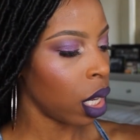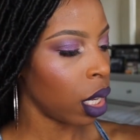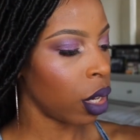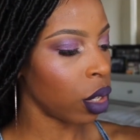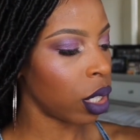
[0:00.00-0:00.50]

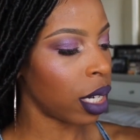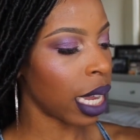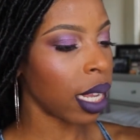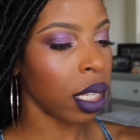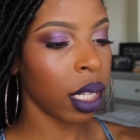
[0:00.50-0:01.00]
Here's
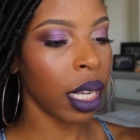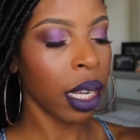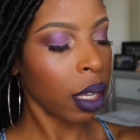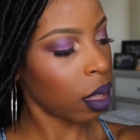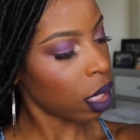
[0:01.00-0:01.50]

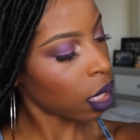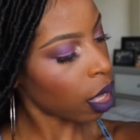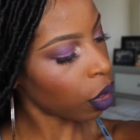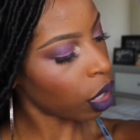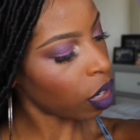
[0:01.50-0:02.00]
Dazzling. This
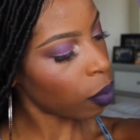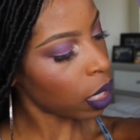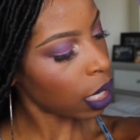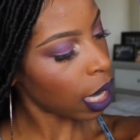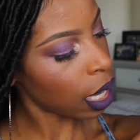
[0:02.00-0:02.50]
color could have been
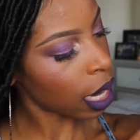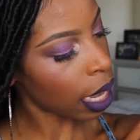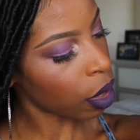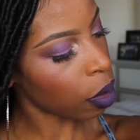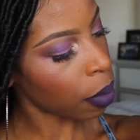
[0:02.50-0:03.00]
taken
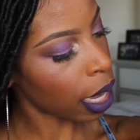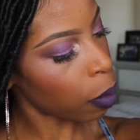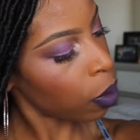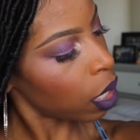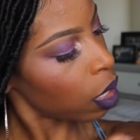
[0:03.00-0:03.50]
out in my
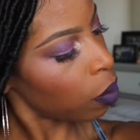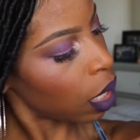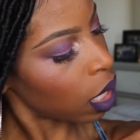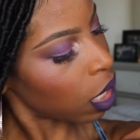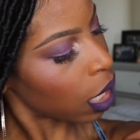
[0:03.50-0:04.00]
opinion
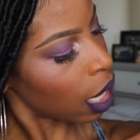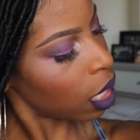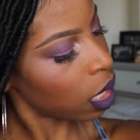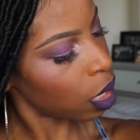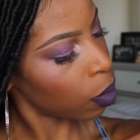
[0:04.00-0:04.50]
because it's kind of
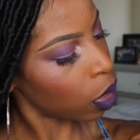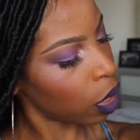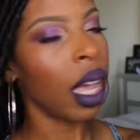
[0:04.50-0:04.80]
similar.